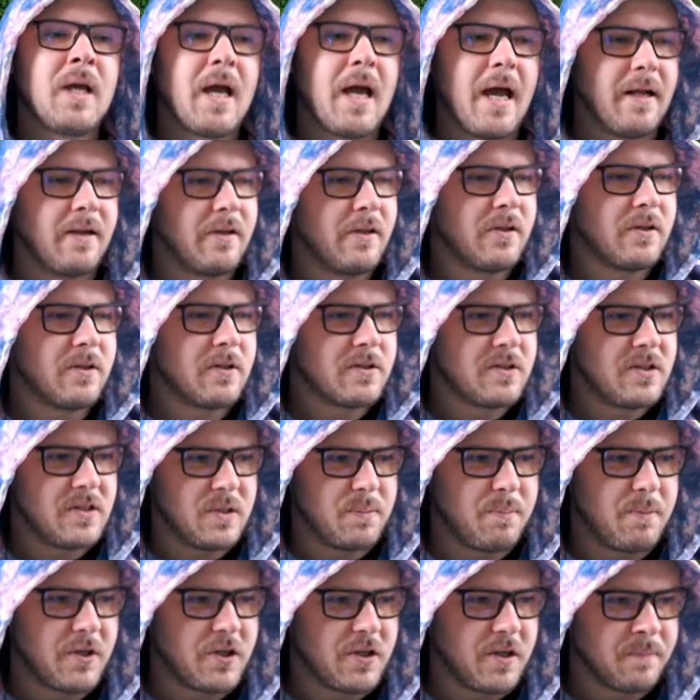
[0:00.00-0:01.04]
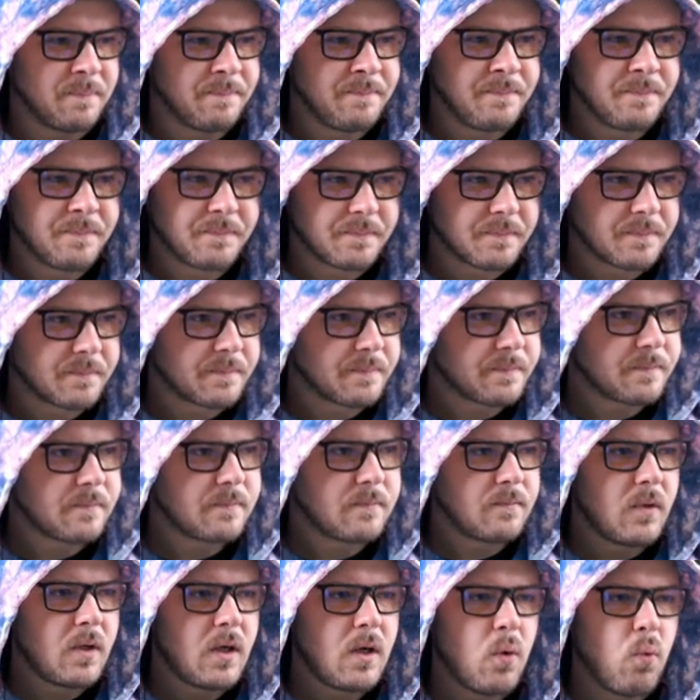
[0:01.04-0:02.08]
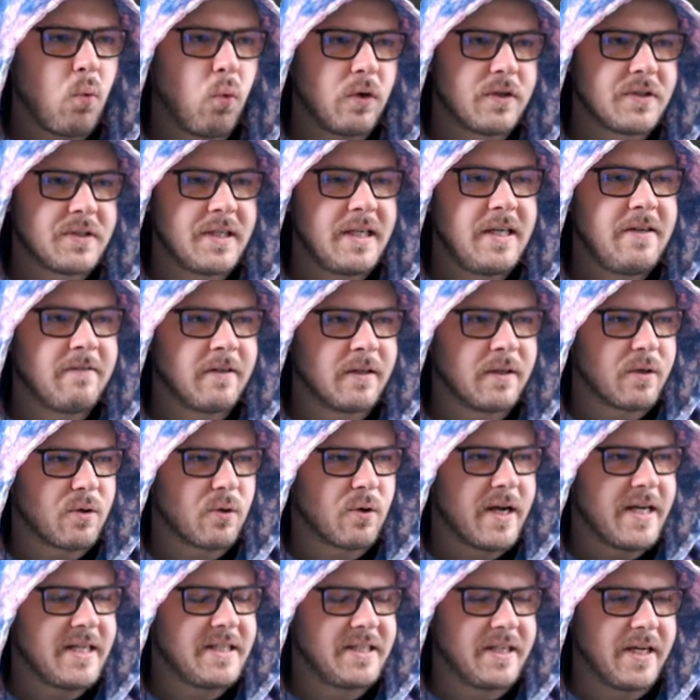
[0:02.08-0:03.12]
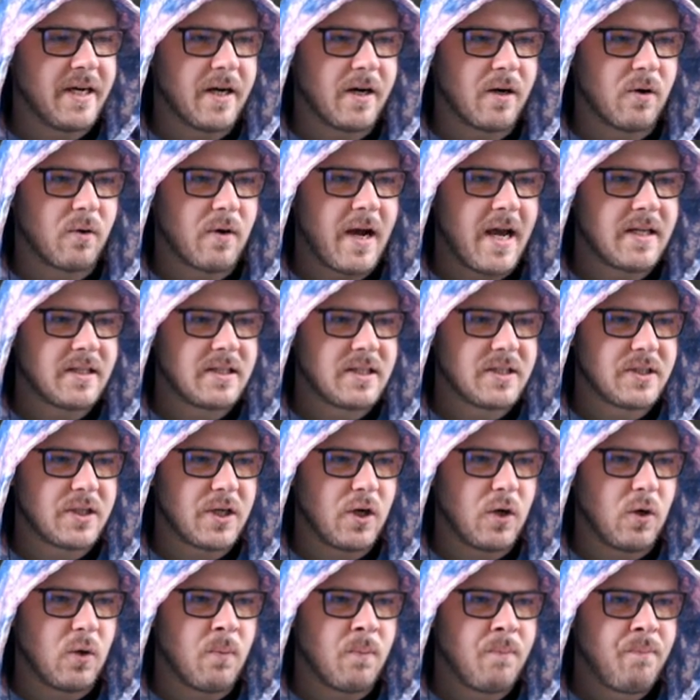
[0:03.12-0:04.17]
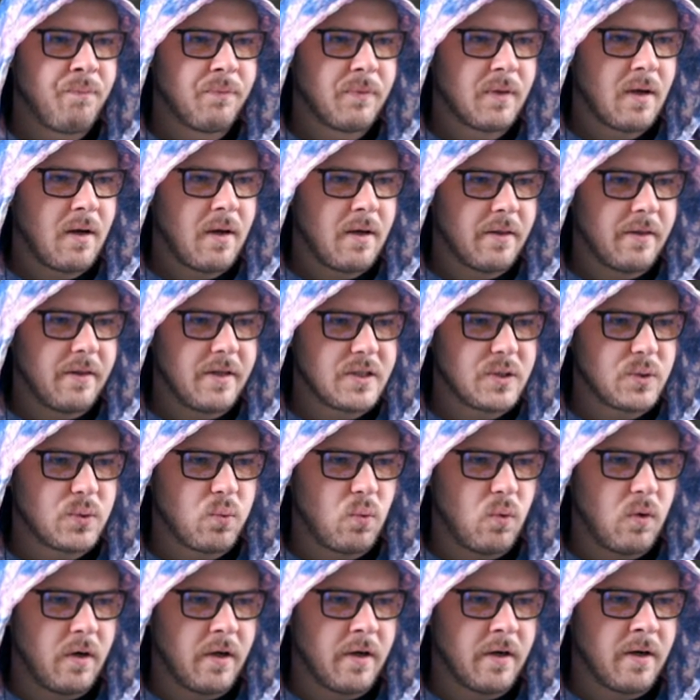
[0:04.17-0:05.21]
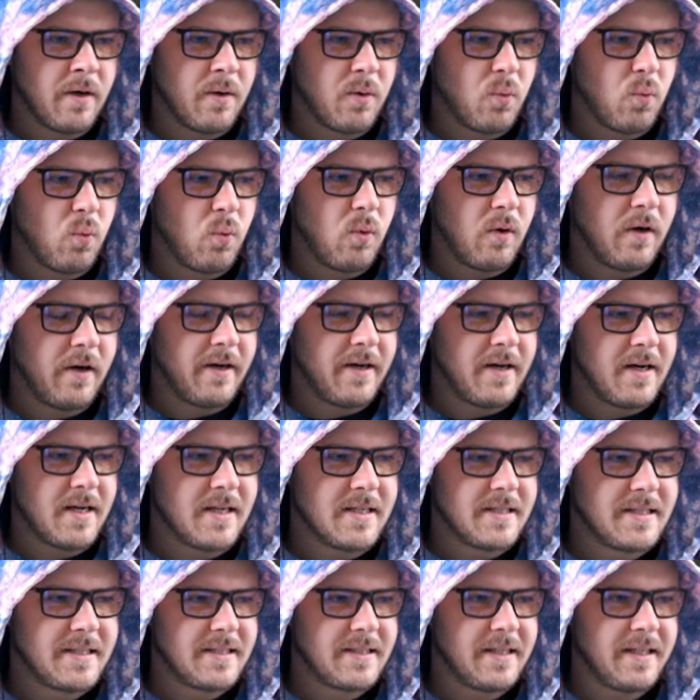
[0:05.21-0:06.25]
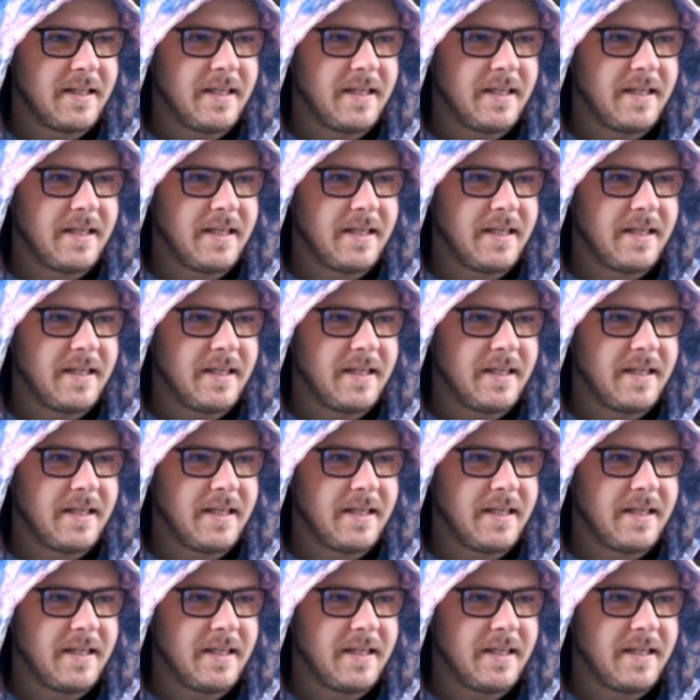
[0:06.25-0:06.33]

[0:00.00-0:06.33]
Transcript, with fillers: And the third suspicion was even crazier, right? So this one was,